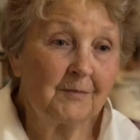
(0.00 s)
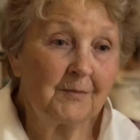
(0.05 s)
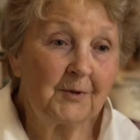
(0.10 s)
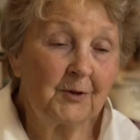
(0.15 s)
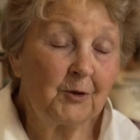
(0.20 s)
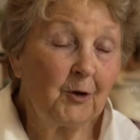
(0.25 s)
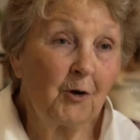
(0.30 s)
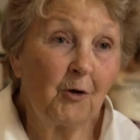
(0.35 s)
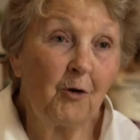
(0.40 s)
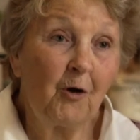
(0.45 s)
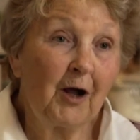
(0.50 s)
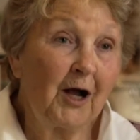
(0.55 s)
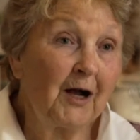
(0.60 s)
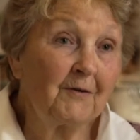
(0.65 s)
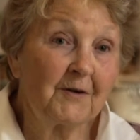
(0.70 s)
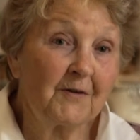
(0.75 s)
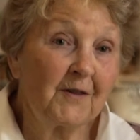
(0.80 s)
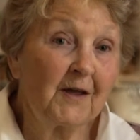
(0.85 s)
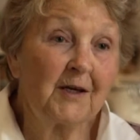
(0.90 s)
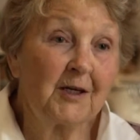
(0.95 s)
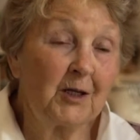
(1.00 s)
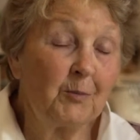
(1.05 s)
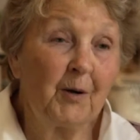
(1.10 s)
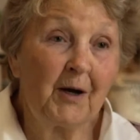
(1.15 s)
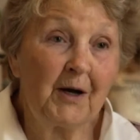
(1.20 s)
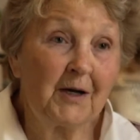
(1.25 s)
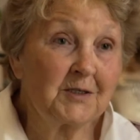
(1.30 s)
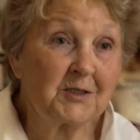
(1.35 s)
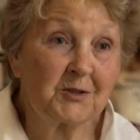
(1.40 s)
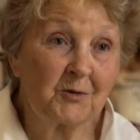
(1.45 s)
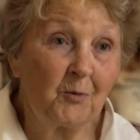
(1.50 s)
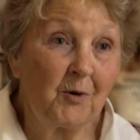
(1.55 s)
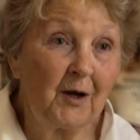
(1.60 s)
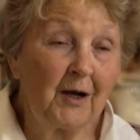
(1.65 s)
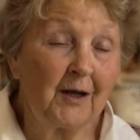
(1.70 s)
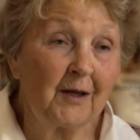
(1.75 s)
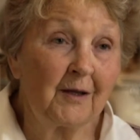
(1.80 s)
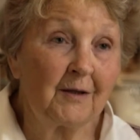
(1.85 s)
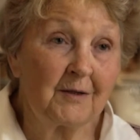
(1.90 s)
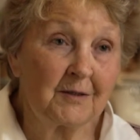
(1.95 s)
Not long after that, he passed
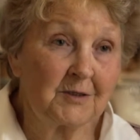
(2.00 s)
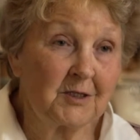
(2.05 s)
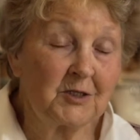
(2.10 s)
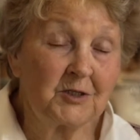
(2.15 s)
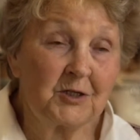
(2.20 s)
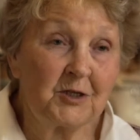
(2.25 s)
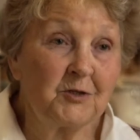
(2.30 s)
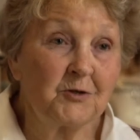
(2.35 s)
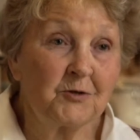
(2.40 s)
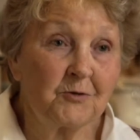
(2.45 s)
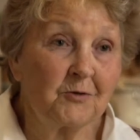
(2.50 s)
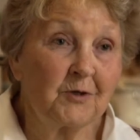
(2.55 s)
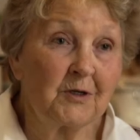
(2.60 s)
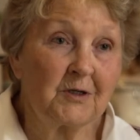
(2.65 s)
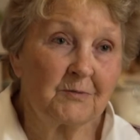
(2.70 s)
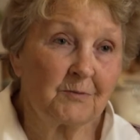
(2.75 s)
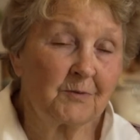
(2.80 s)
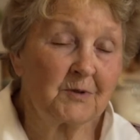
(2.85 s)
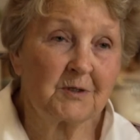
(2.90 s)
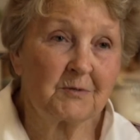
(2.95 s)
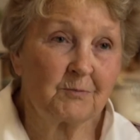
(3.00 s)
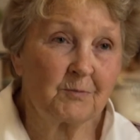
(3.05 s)
away because his injuries was